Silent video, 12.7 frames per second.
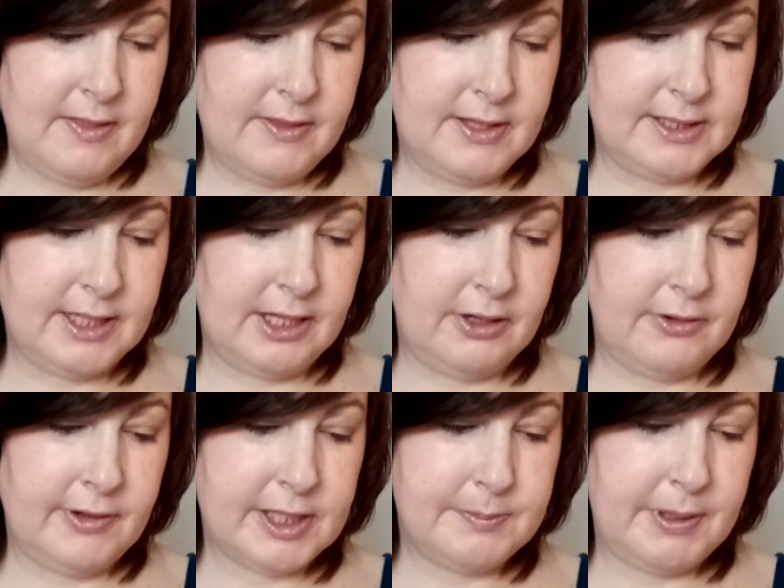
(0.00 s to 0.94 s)
This
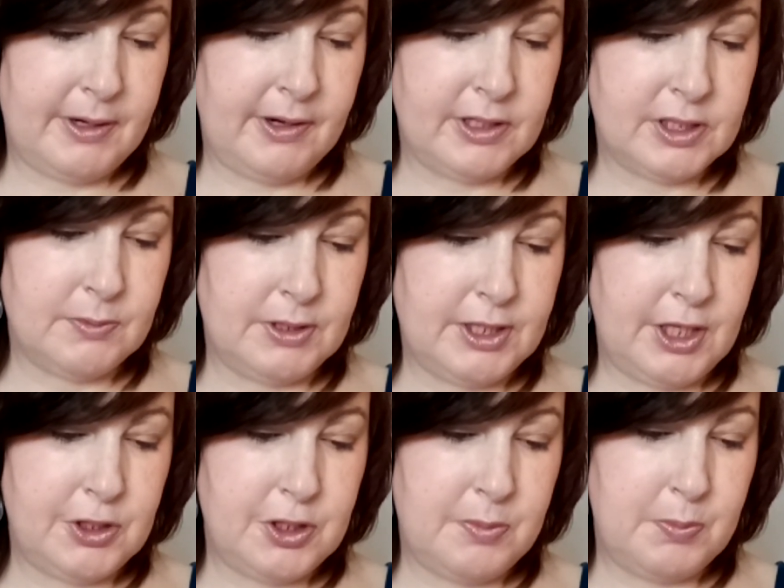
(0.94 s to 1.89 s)
inner experience will
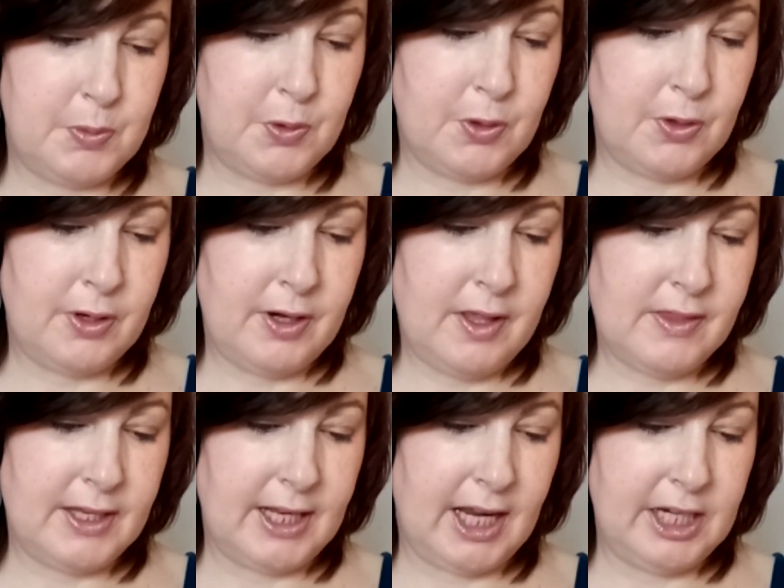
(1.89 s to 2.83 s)
teach you more
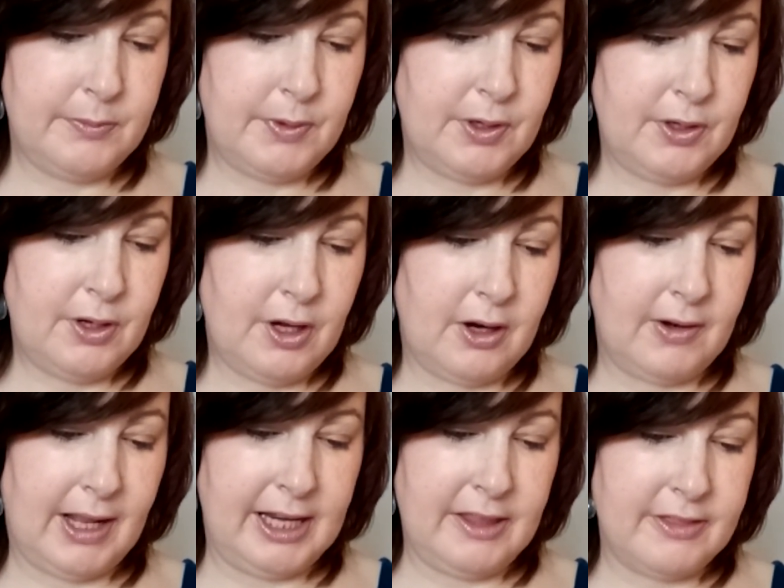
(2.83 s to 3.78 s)
than anyone or
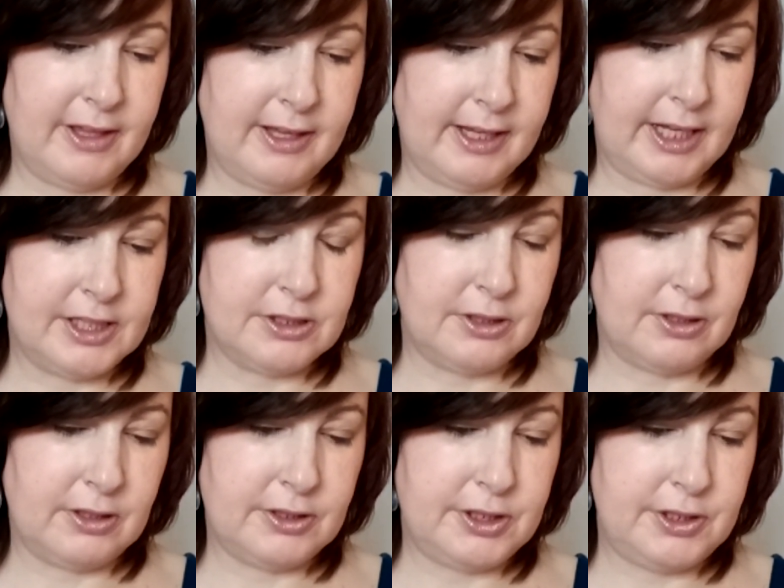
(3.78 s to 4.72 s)
anything
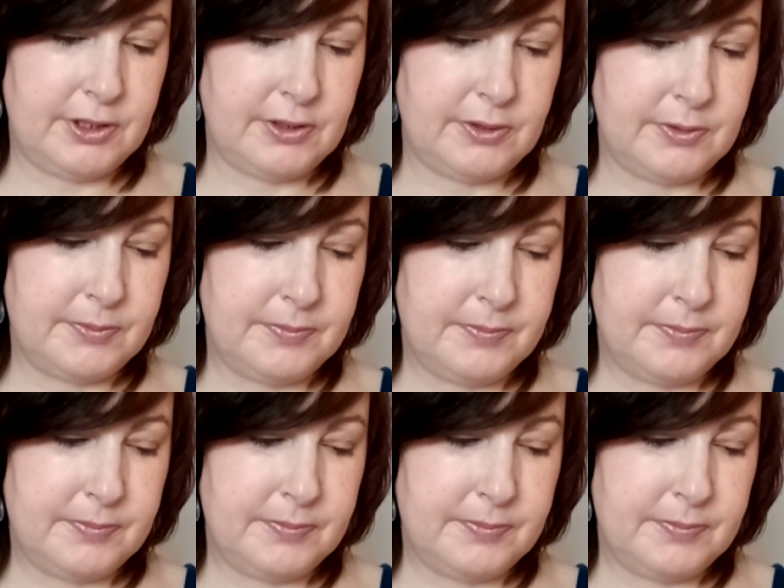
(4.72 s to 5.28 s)
external to you.